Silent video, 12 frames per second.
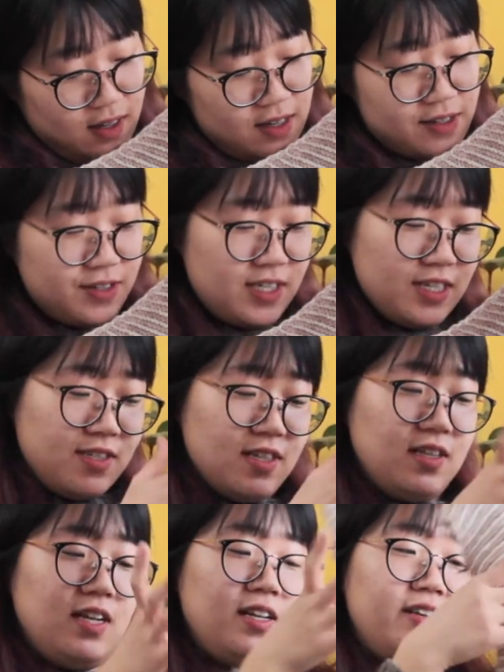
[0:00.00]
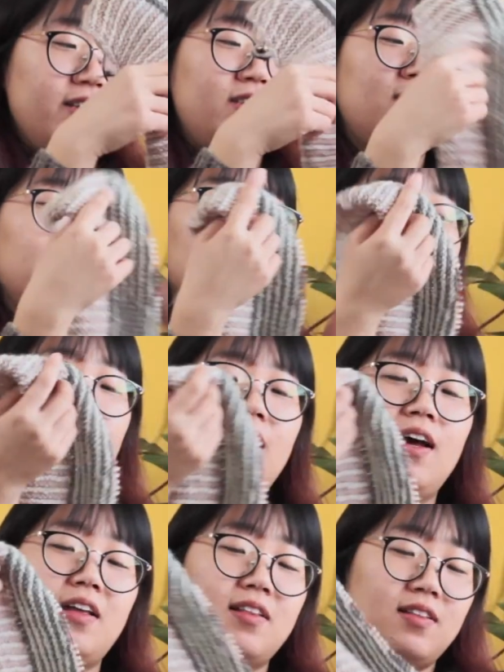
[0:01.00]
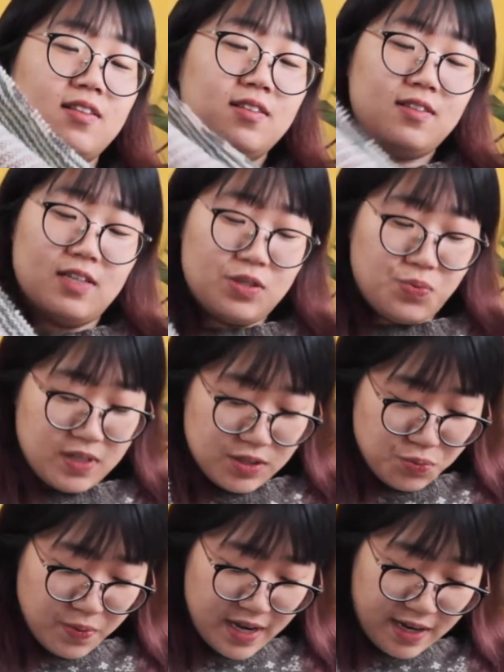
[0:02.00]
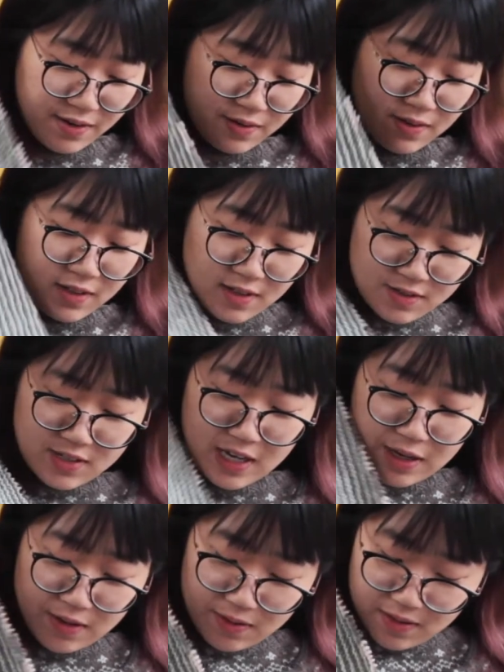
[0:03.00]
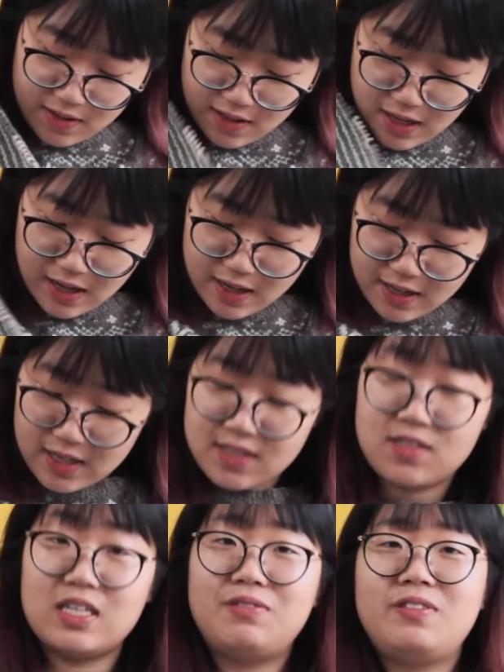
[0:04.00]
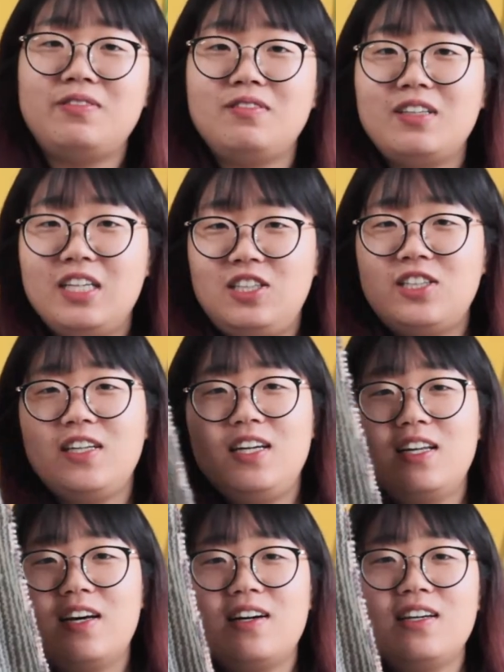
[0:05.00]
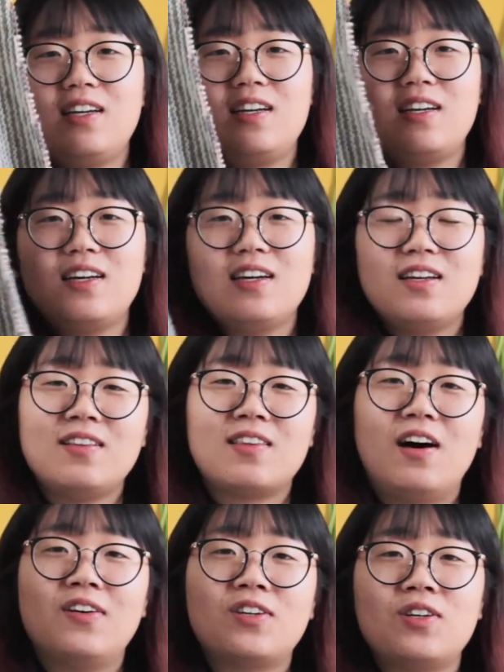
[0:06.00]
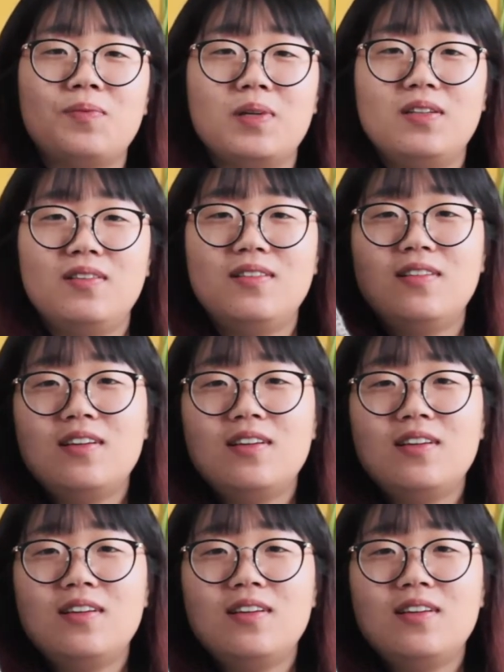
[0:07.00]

consistent it is, and this one as well. So it's a literally like document